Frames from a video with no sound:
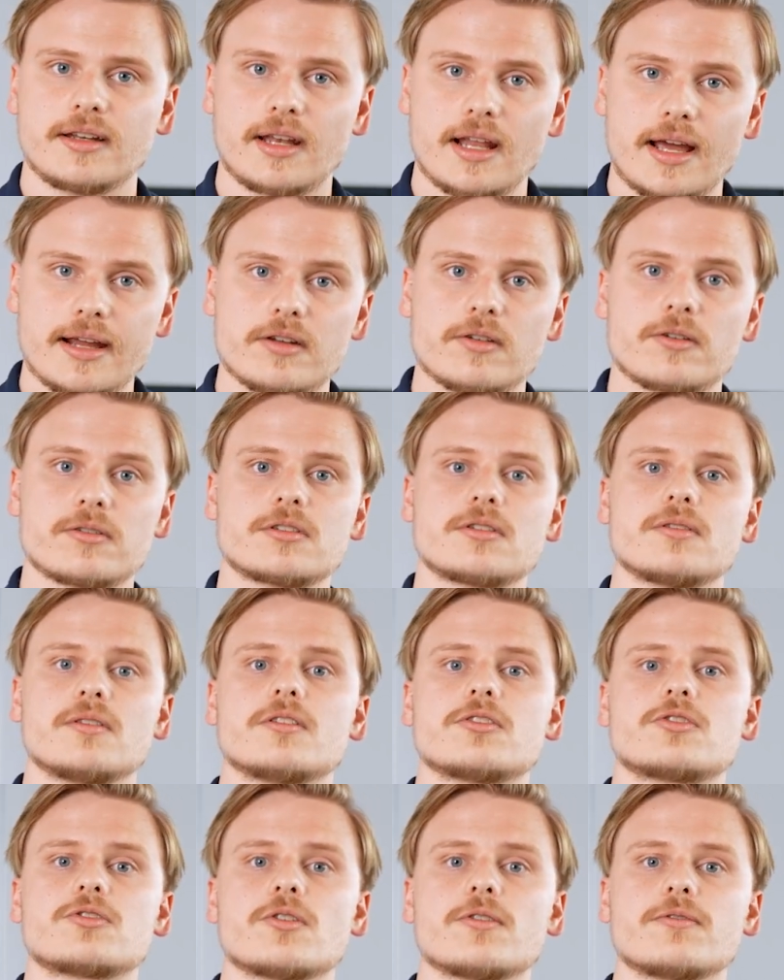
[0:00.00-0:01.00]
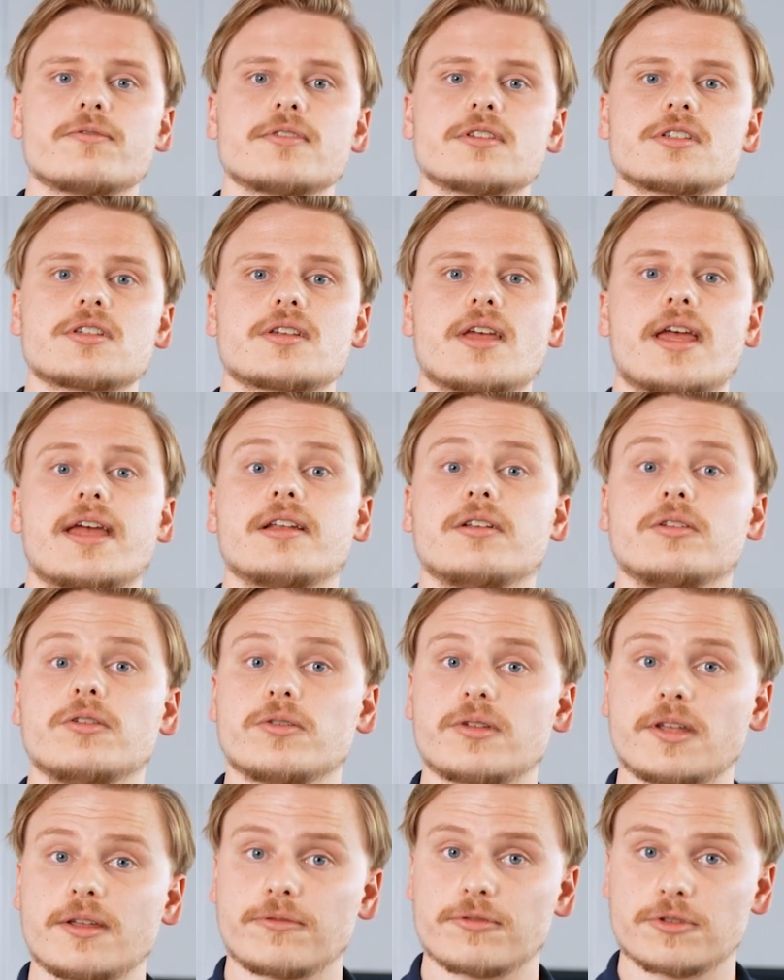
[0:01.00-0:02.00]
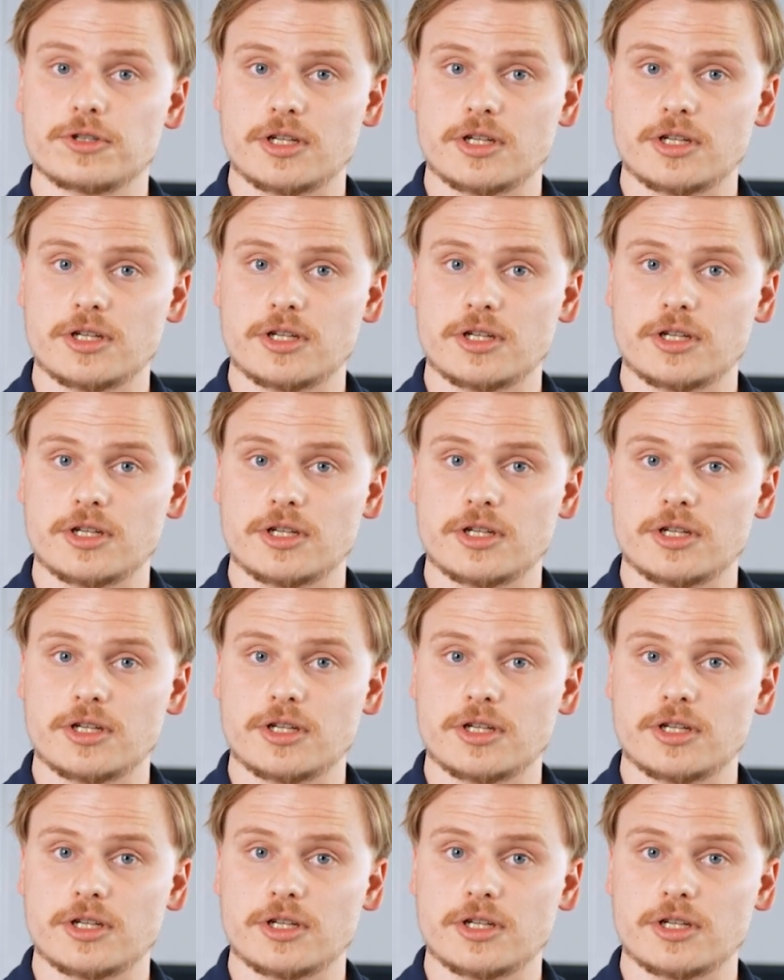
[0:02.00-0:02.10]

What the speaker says: light onto the surface and looking for